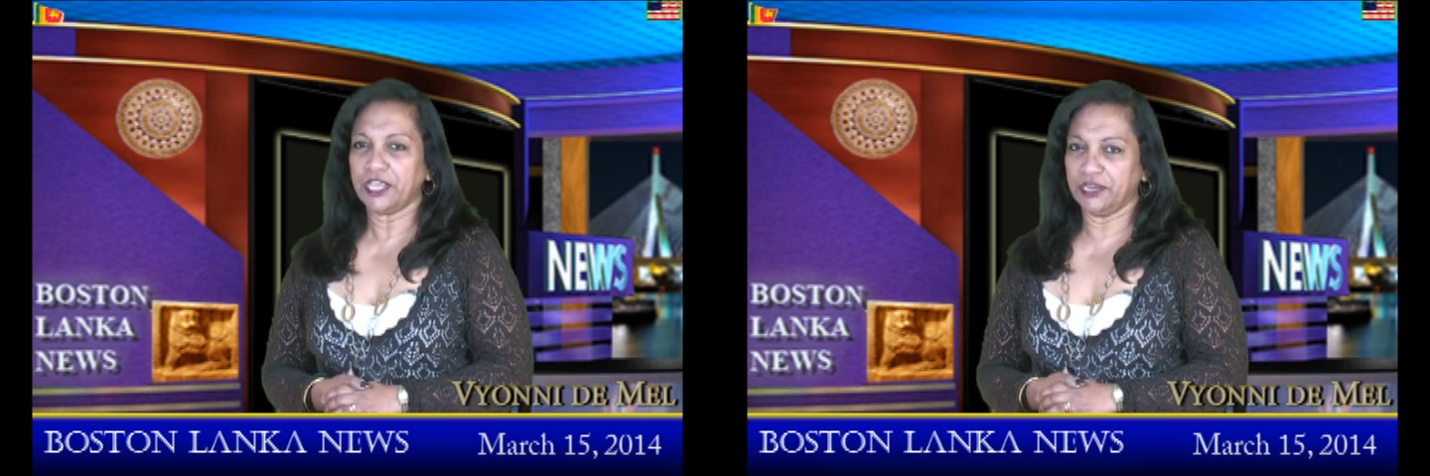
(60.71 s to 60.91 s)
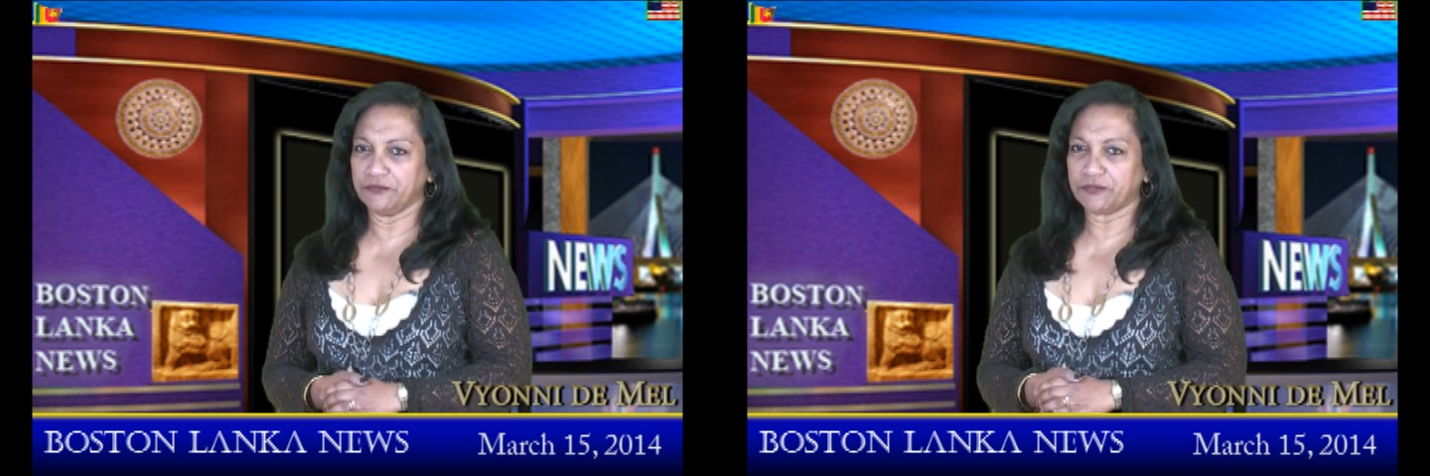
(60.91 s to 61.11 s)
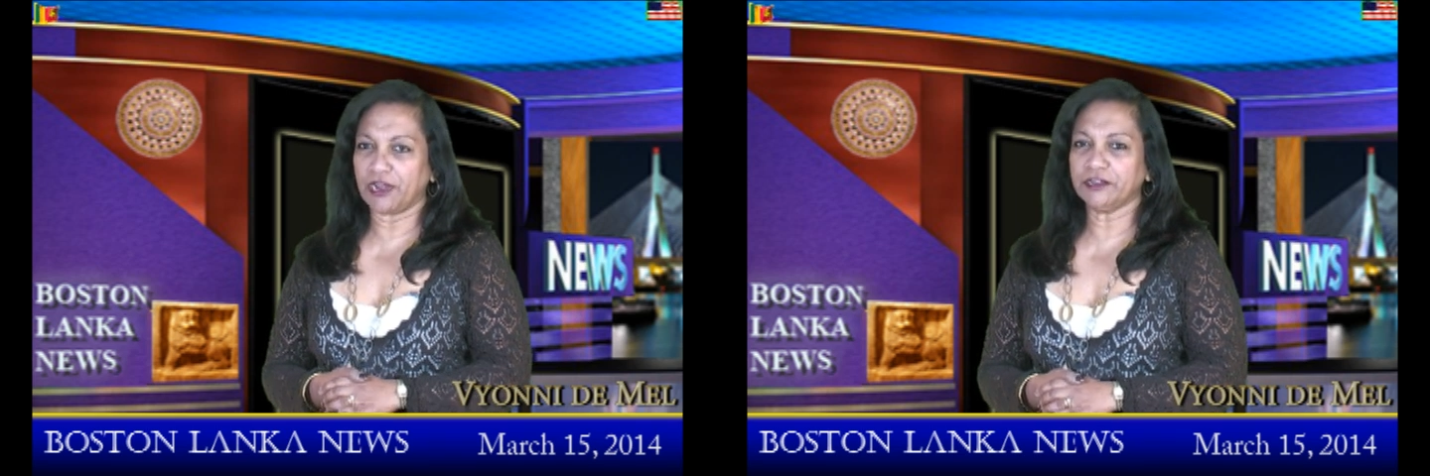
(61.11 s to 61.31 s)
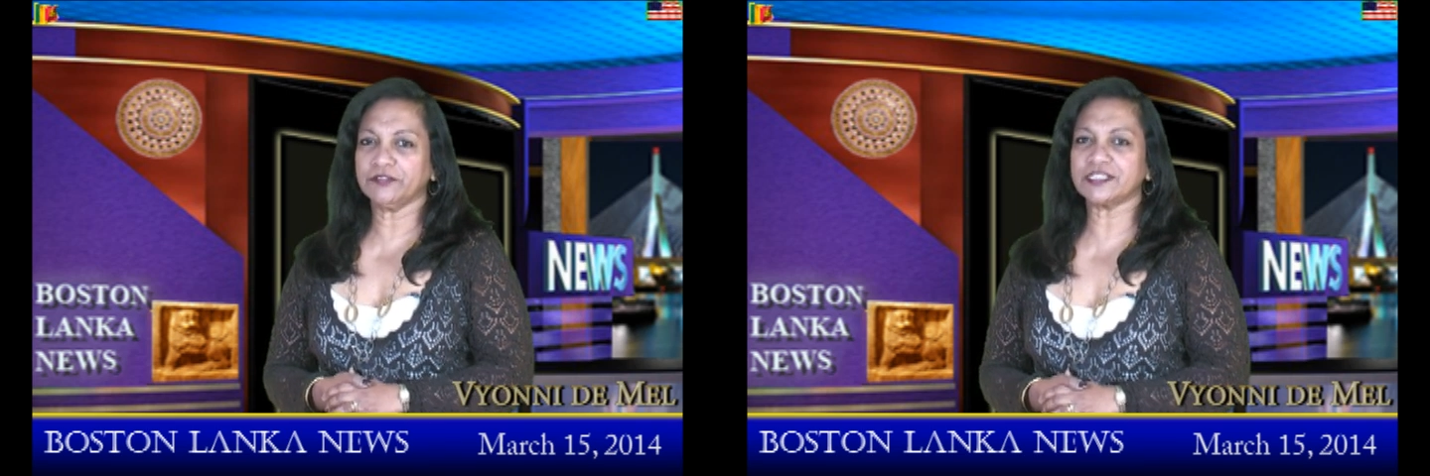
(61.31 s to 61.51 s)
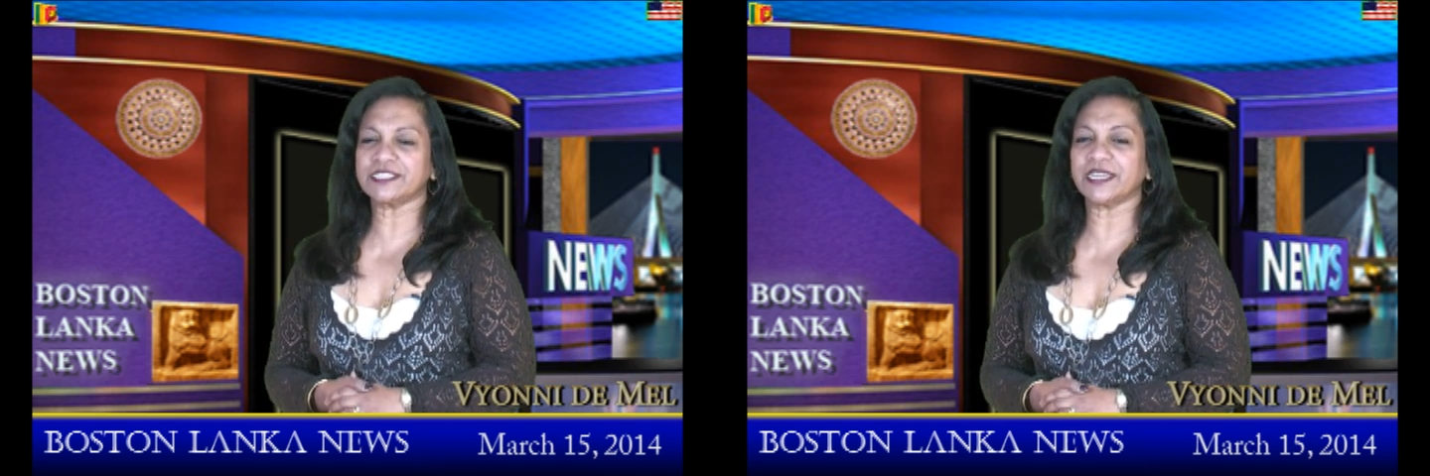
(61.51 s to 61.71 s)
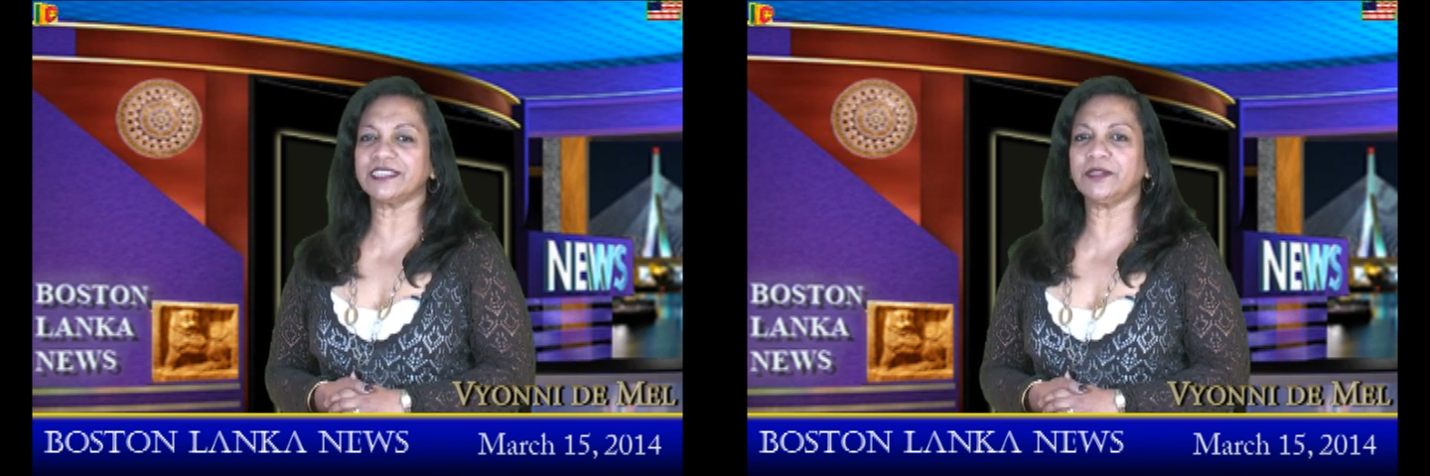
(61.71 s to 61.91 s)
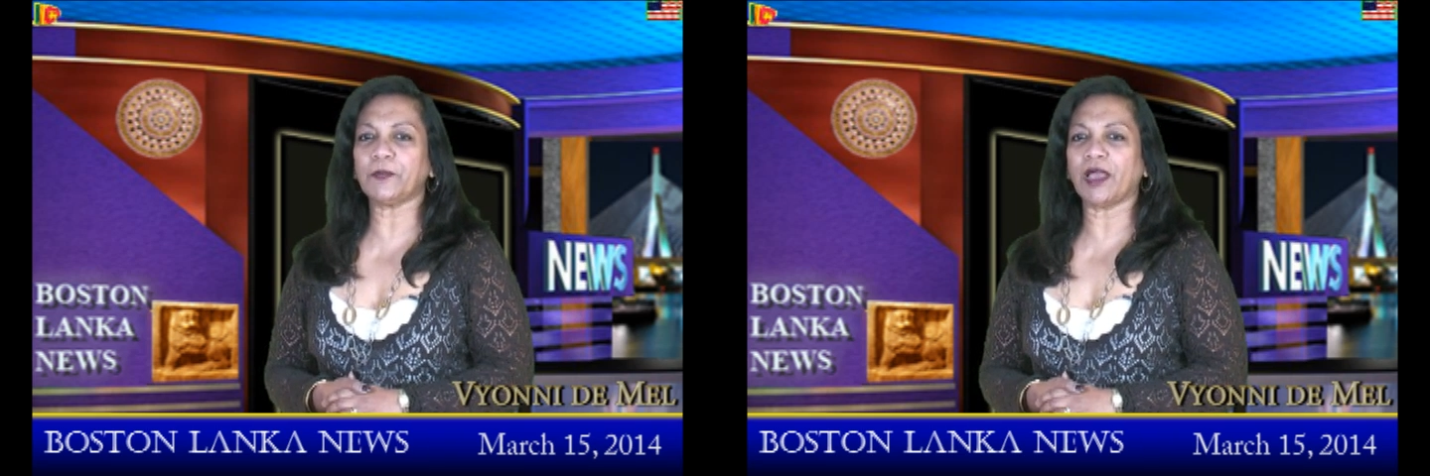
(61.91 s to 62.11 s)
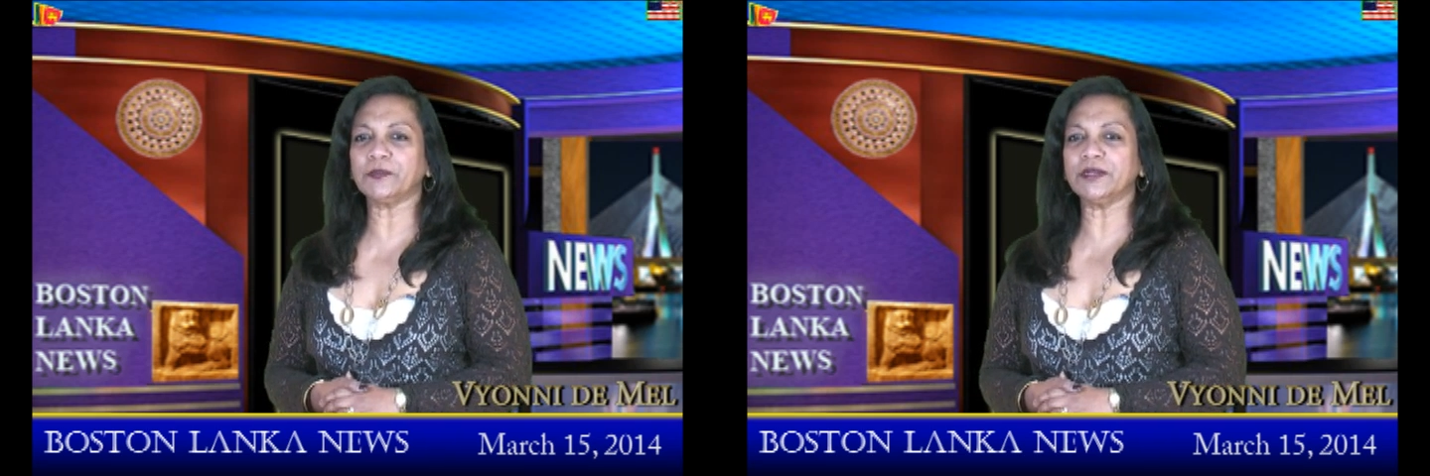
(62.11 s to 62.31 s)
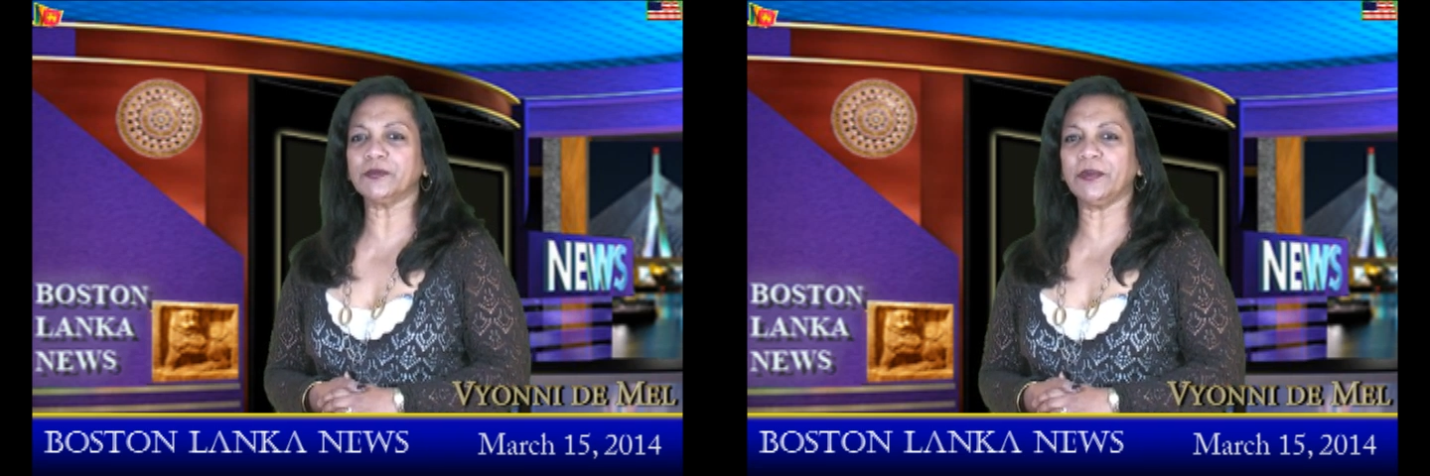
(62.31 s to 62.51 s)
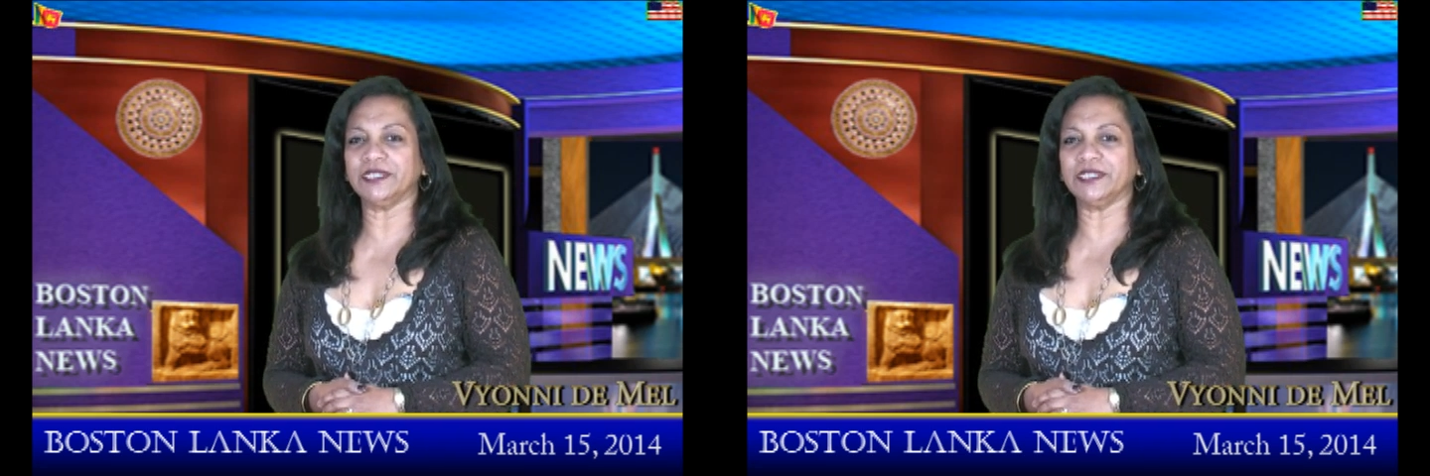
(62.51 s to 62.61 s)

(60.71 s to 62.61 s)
in front of the State Department